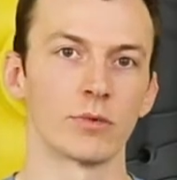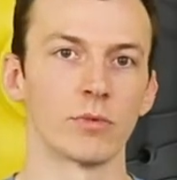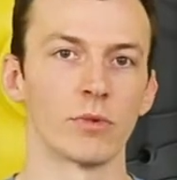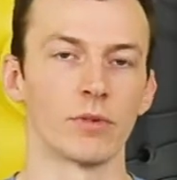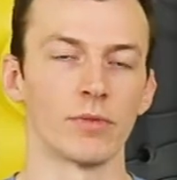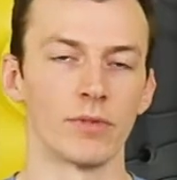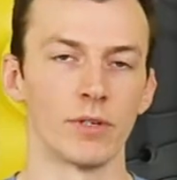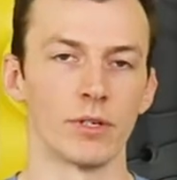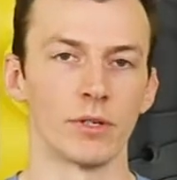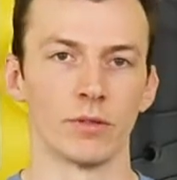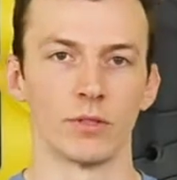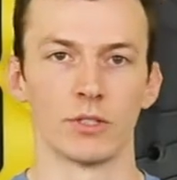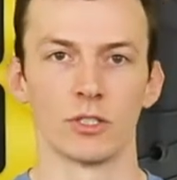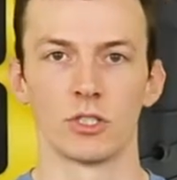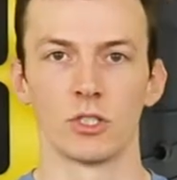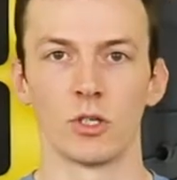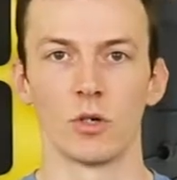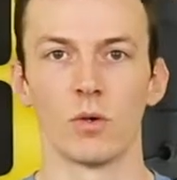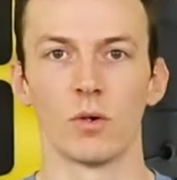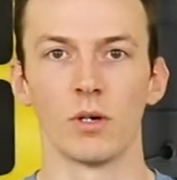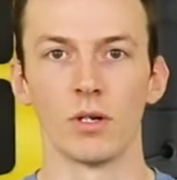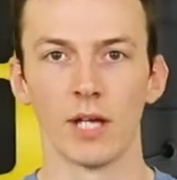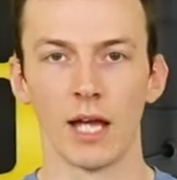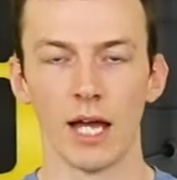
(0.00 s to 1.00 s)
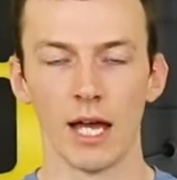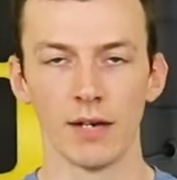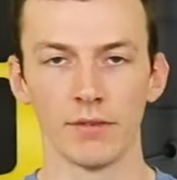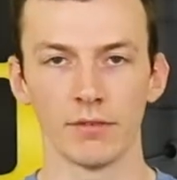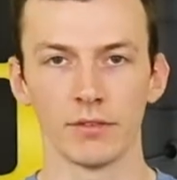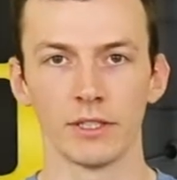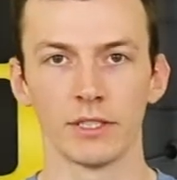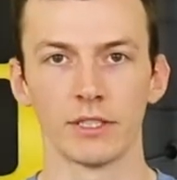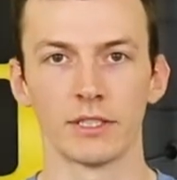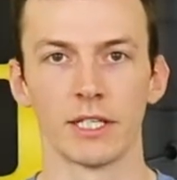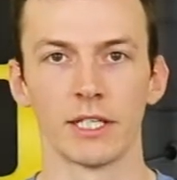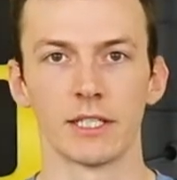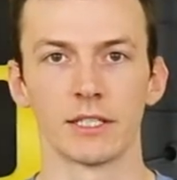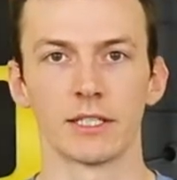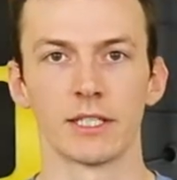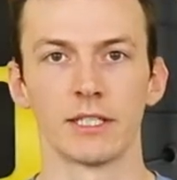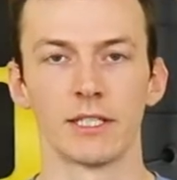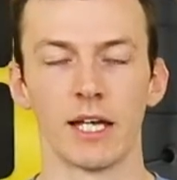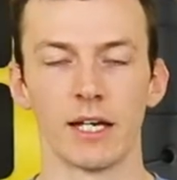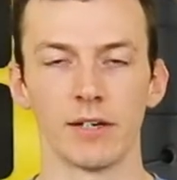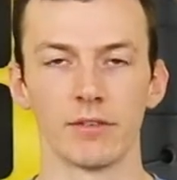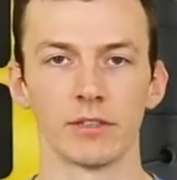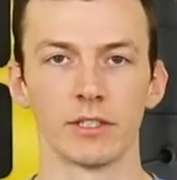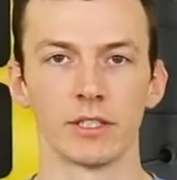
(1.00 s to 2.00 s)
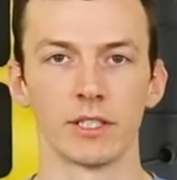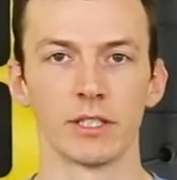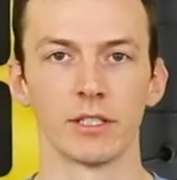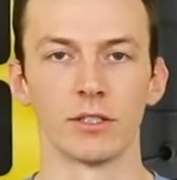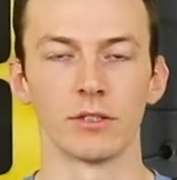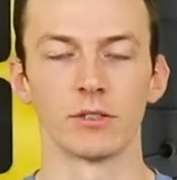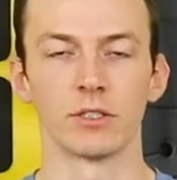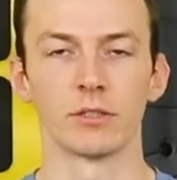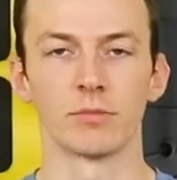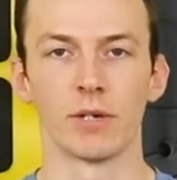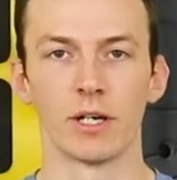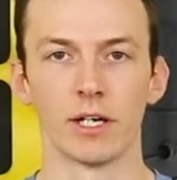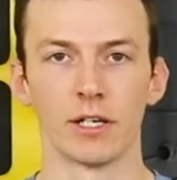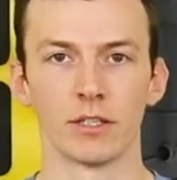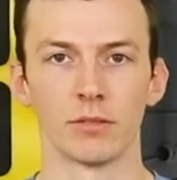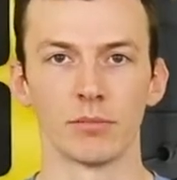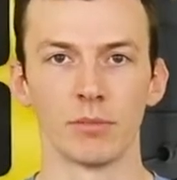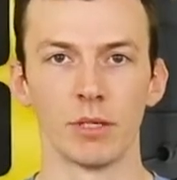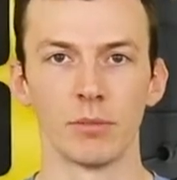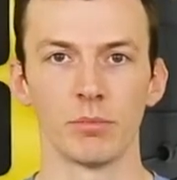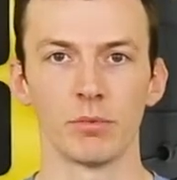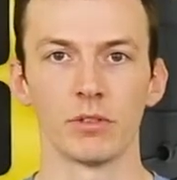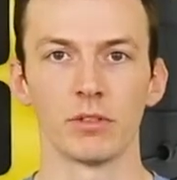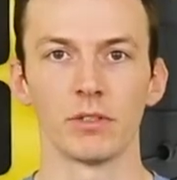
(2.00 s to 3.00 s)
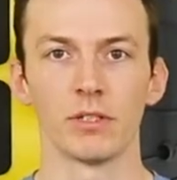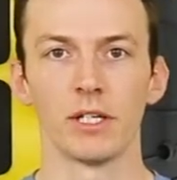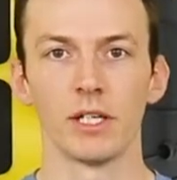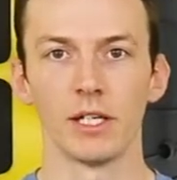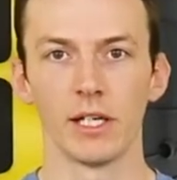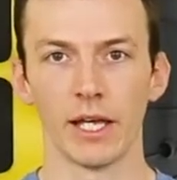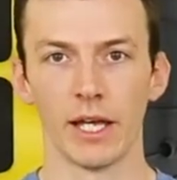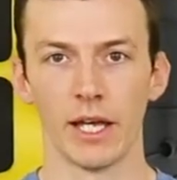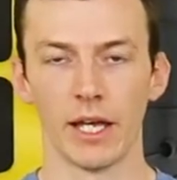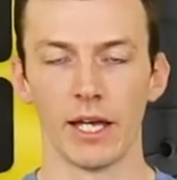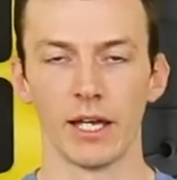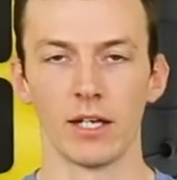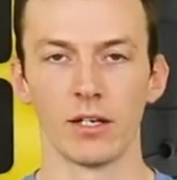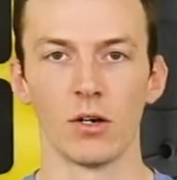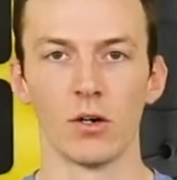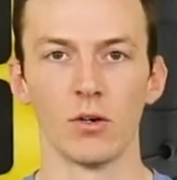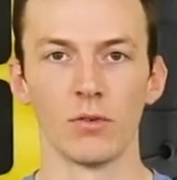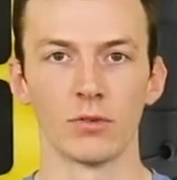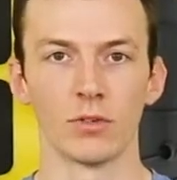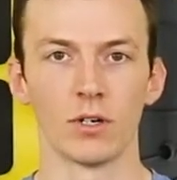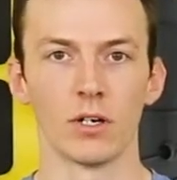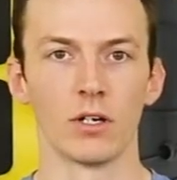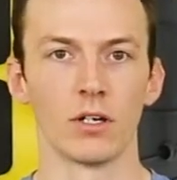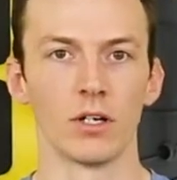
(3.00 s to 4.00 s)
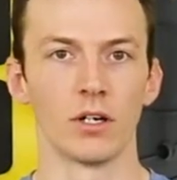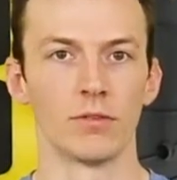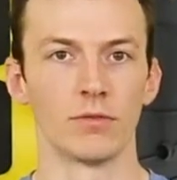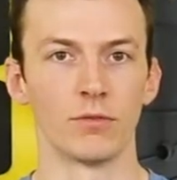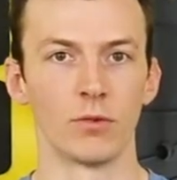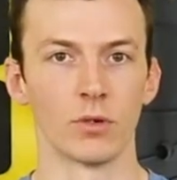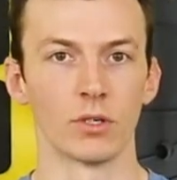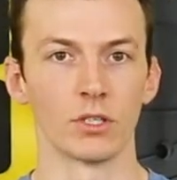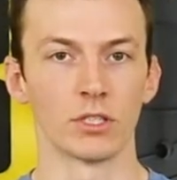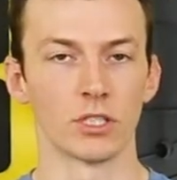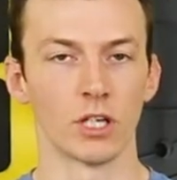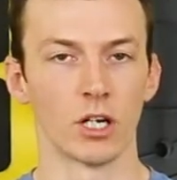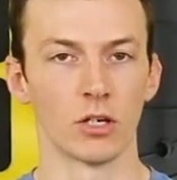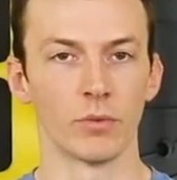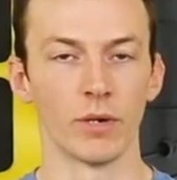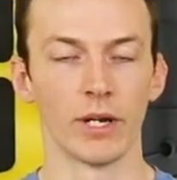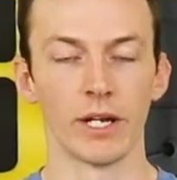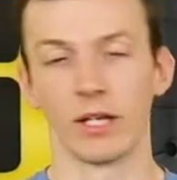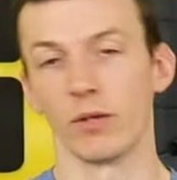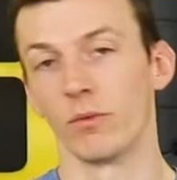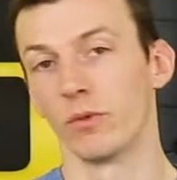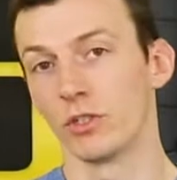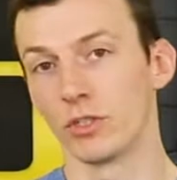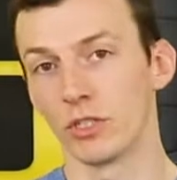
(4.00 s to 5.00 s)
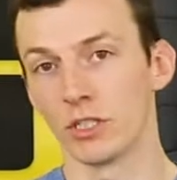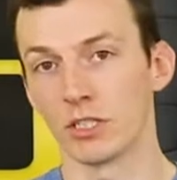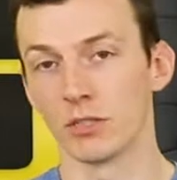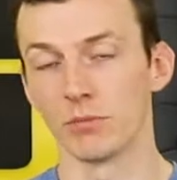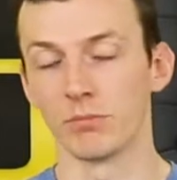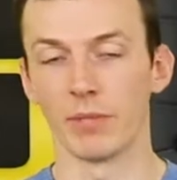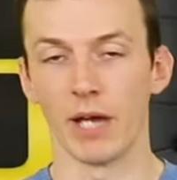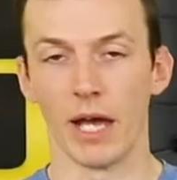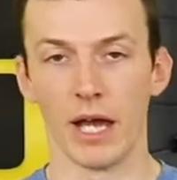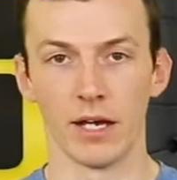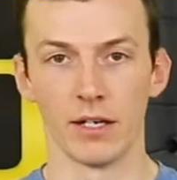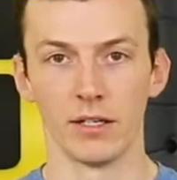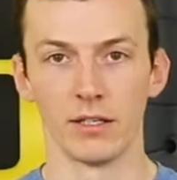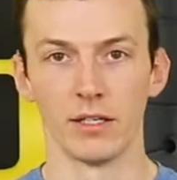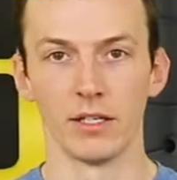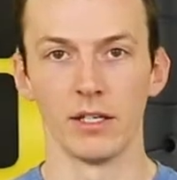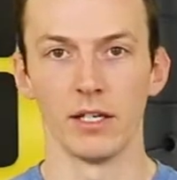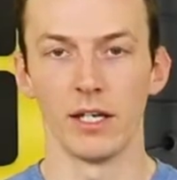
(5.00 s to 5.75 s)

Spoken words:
reviews, so heavily tested, heavily used by other people, and overall a 4-star rating, which isn't bad.